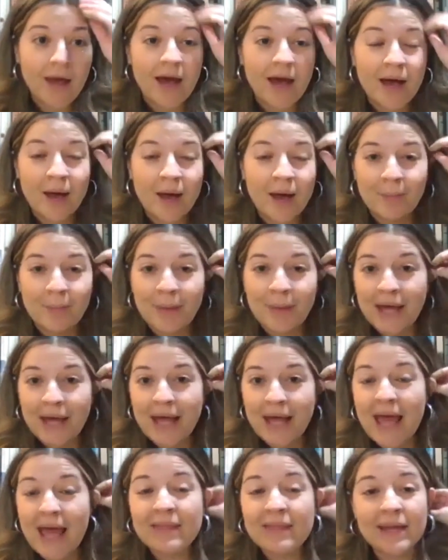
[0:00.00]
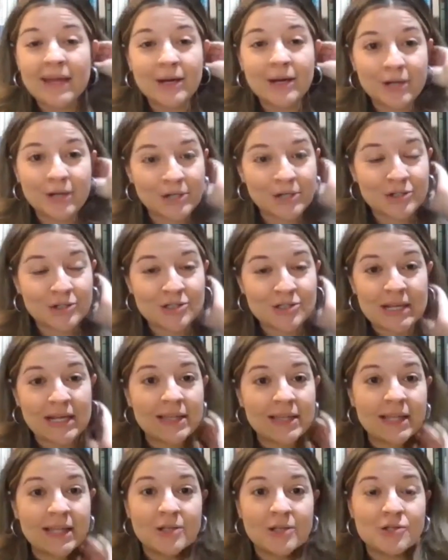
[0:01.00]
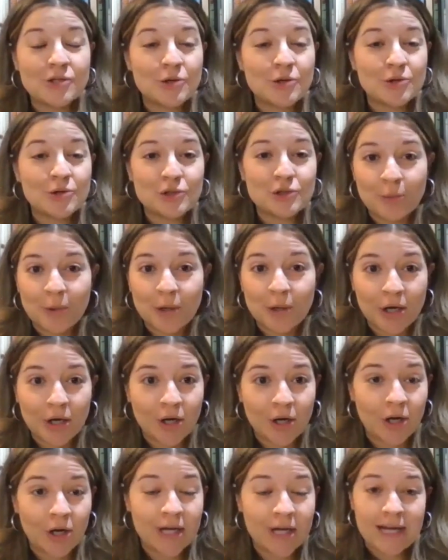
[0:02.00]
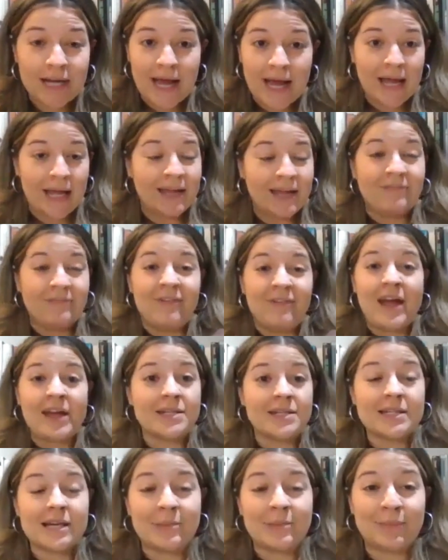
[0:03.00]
And they don't understand that a social worker cannot invent